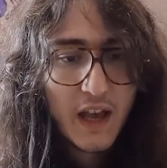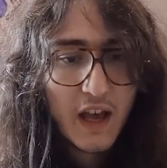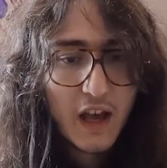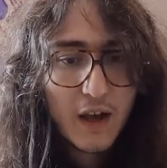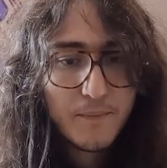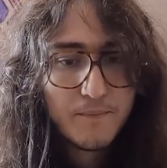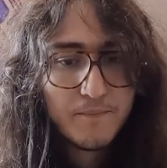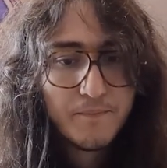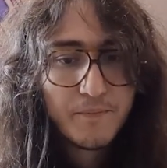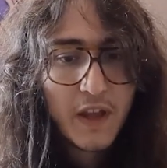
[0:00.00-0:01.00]

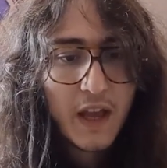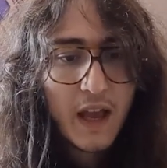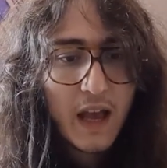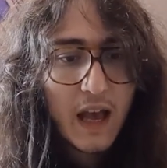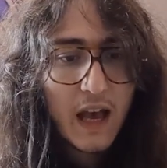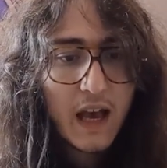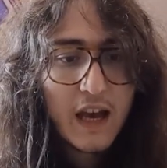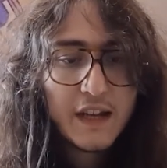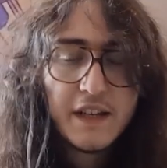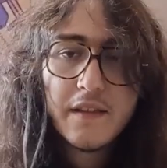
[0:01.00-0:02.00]
And
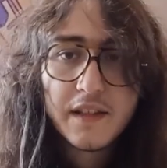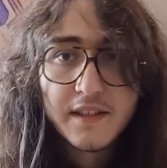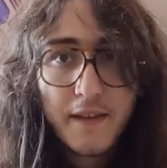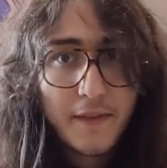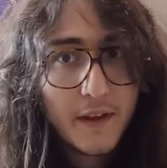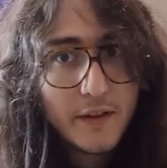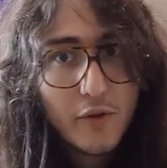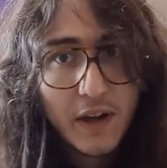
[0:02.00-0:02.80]
yeah, that's the theater,